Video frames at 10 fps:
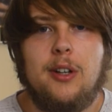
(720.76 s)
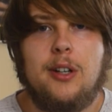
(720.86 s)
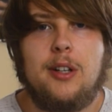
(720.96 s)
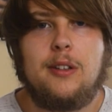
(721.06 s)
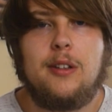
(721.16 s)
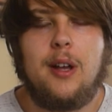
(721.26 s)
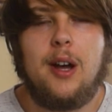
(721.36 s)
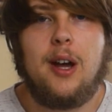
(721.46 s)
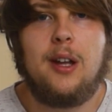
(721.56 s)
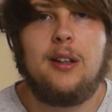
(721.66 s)
in it.
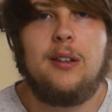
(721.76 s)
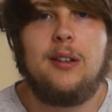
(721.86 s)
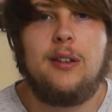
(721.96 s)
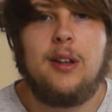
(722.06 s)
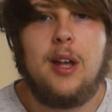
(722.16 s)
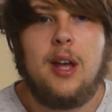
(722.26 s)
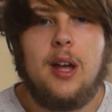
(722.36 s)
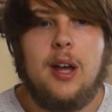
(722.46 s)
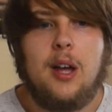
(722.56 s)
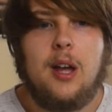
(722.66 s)
And
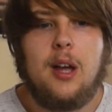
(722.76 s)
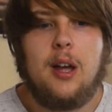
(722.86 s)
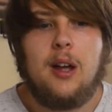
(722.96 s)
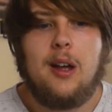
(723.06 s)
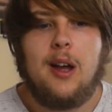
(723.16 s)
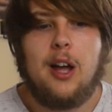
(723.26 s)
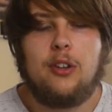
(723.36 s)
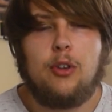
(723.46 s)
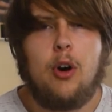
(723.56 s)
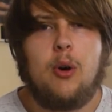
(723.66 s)

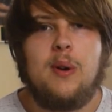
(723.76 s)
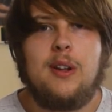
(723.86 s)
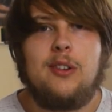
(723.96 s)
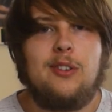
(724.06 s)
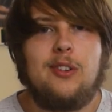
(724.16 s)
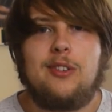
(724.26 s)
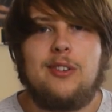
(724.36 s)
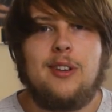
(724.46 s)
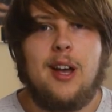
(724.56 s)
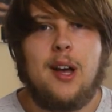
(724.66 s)
as always,
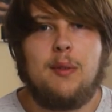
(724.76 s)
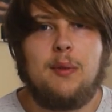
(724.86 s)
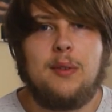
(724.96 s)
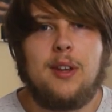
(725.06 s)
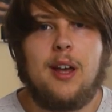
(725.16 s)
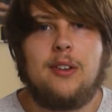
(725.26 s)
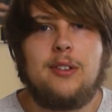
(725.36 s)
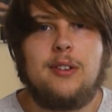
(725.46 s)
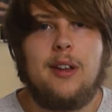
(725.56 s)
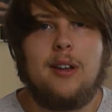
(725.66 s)
just have a
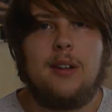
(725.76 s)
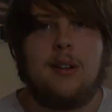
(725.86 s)
fantastic day.